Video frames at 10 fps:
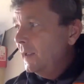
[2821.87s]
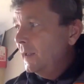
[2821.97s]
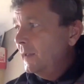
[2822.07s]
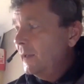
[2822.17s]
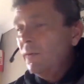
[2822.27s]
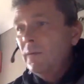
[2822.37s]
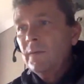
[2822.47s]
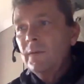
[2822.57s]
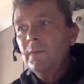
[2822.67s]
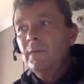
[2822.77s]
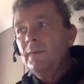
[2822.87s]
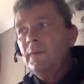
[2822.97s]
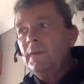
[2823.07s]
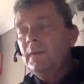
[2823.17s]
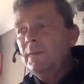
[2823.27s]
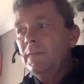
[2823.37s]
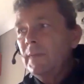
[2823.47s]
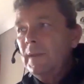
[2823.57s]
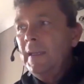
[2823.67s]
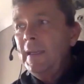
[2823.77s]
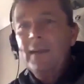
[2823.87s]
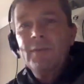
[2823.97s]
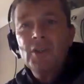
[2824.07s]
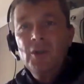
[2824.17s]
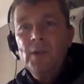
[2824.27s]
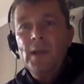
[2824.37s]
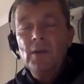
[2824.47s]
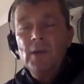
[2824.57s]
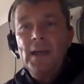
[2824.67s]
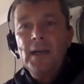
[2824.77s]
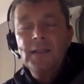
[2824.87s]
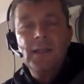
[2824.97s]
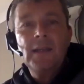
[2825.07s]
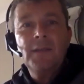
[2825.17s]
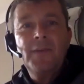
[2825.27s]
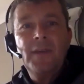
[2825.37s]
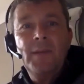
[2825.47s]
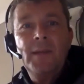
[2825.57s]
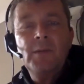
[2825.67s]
Now, he gave us 2 yellow cards in the last 5 minutes.